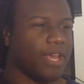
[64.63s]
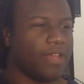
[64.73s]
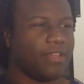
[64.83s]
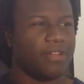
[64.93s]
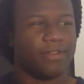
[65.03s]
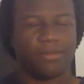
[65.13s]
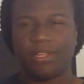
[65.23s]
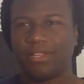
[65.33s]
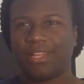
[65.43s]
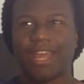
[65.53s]

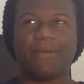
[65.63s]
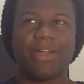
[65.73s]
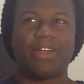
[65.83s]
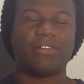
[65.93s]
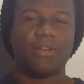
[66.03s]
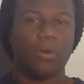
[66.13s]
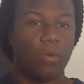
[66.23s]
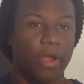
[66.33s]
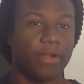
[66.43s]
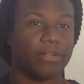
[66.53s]
he came out of
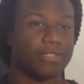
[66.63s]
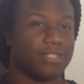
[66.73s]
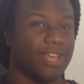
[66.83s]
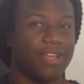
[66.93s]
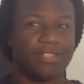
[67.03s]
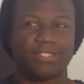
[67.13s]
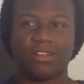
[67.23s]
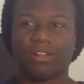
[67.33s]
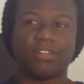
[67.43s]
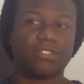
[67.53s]
nowhere just
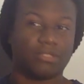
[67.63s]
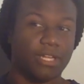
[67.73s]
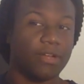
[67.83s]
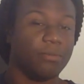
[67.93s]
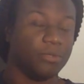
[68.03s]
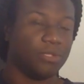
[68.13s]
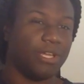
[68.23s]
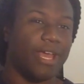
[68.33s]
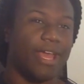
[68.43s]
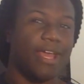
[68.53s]
talking to
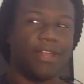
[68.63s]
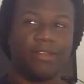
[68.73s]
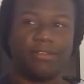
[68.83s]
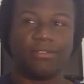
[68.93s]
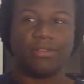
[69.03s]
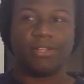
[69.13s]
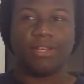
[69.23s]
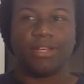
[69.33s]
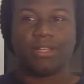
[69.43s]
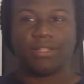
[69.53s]
Nekomushi and
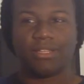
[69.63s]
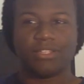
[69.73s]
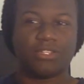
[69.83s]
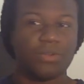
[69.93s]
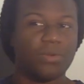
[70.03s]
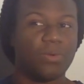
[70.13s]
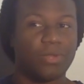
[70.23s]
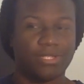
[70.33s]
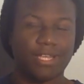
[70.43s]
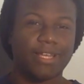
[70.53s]
the Duke,
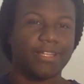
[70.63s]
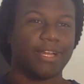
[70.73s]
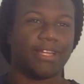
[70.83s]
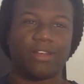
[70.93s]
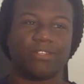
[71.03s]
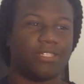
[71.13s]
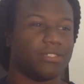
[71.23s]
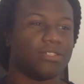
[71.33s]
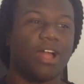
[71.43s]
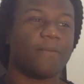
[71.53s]
saying y'all need to
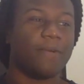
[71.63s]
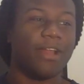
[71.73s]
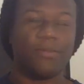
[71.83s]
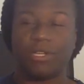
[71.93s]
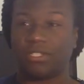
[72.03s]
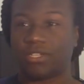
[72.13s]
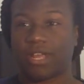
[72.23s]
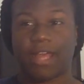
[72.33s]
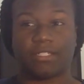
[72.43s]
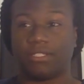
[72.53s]
stop fighting, which
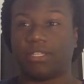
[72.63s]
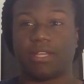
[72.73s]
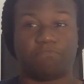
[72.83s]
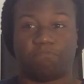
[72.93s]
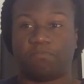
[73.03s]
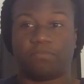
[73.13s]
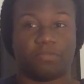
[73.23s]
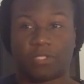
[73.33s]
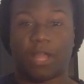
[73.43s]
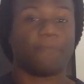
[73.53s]
actually they
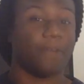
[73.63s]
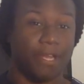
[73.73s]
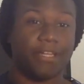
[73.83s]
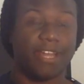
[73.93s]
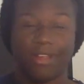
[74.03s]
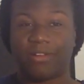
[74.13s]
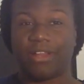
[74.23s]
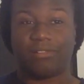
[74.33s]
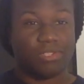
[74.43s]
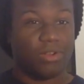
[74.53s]
stopped fighting there and
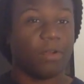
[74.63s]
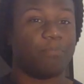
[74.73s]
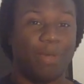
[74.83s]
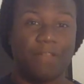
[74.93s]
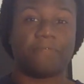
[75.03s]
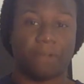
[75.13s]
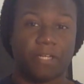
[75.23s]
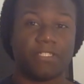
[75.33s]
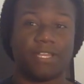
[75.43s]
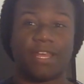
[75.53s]
they started being
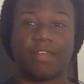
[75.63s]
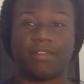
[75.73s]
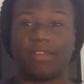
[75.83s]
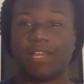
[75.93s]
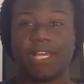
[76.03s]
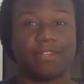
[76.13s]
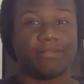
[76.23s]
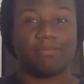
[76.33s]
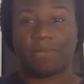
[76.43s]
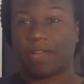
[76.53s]
friends again.
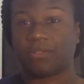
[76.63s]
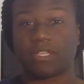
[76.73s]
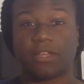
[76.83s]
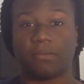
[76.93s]
And I was